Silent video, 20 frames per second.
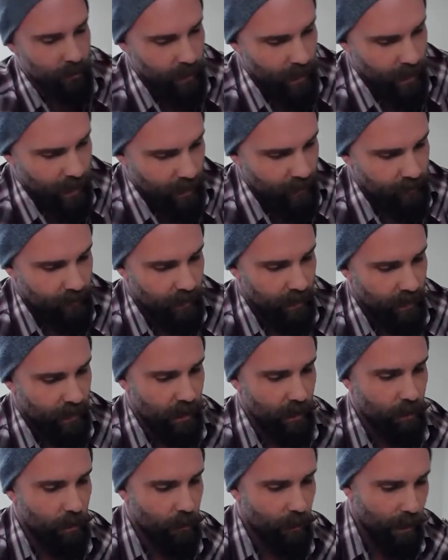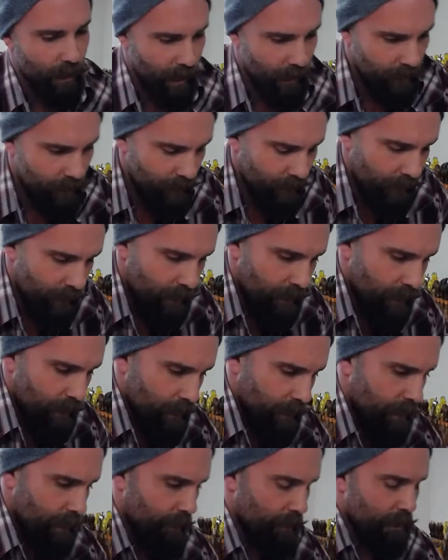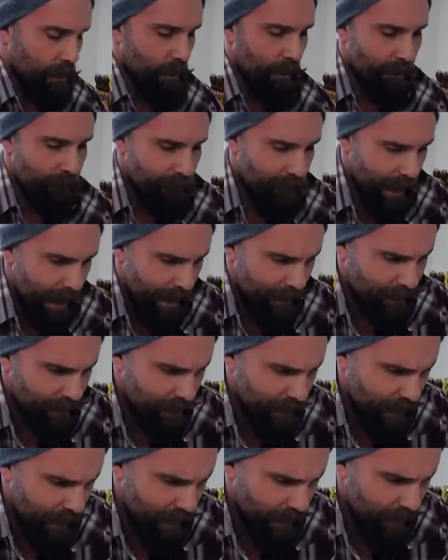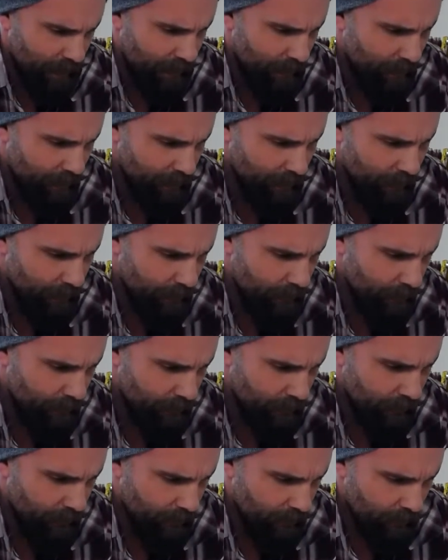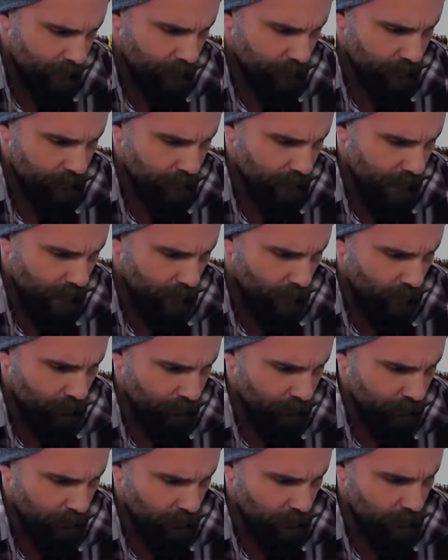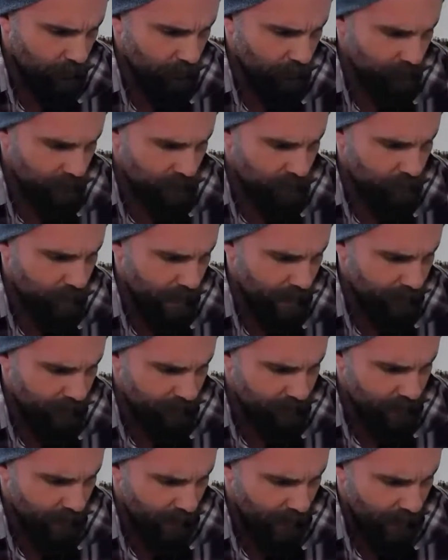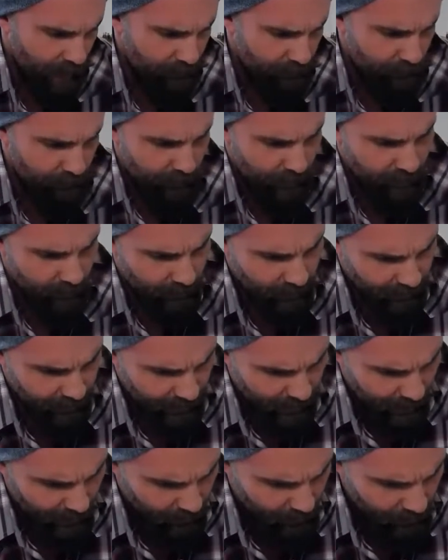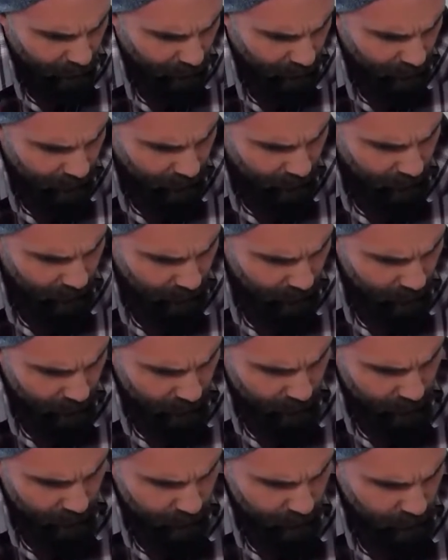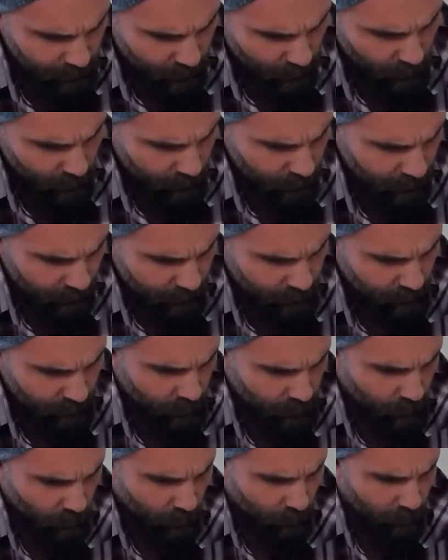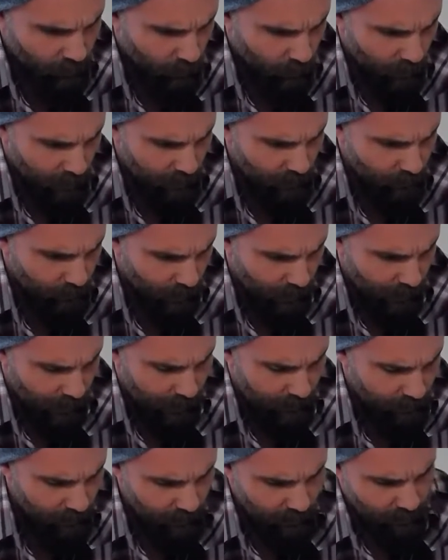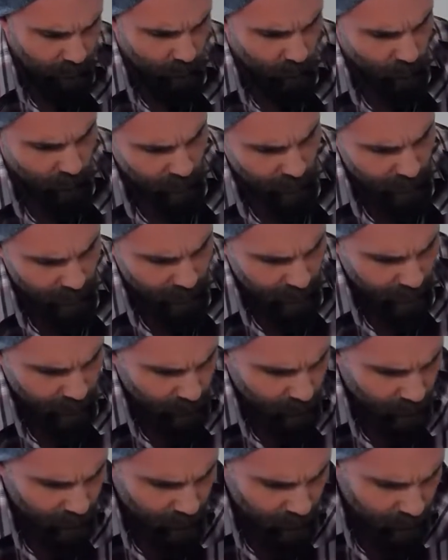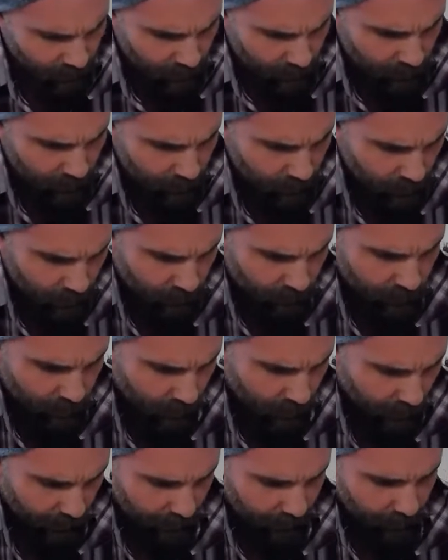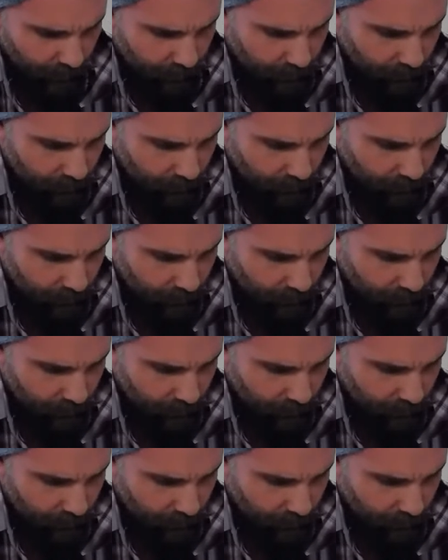things that you invest in yourself. You spend the time figuring it out so that it's a tool that when you need it, you've got it.